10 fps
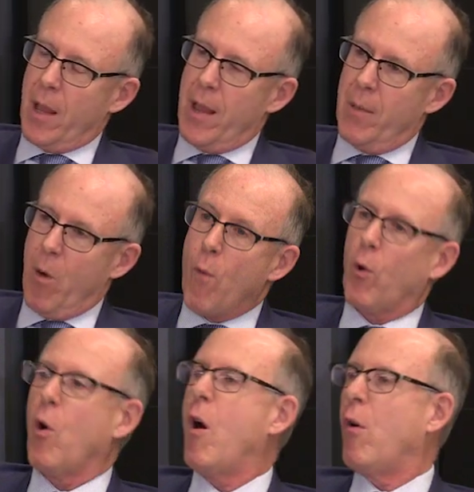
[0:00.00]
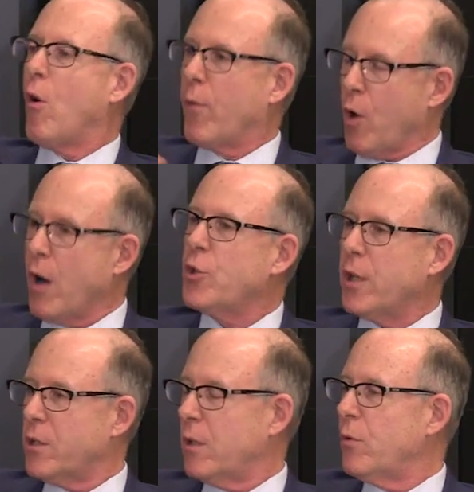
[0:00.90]
a overall
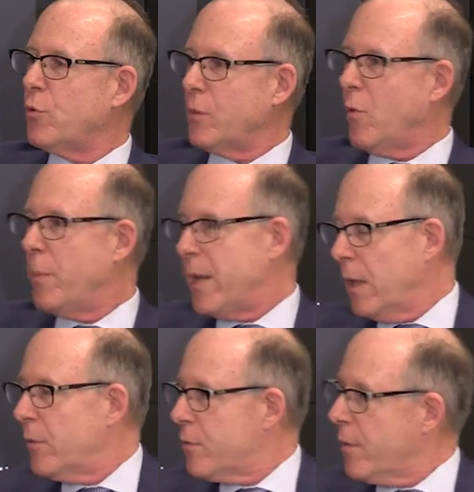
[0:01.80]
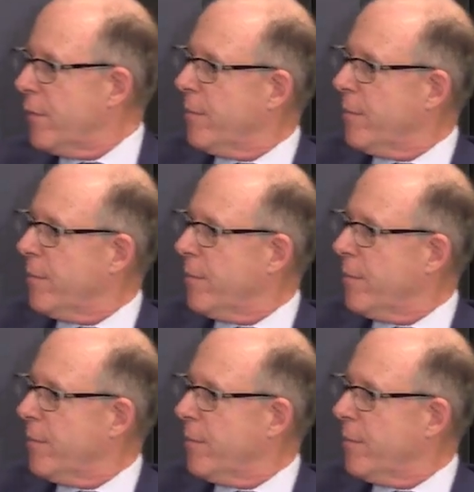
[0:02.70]
overarching solution will be elusive.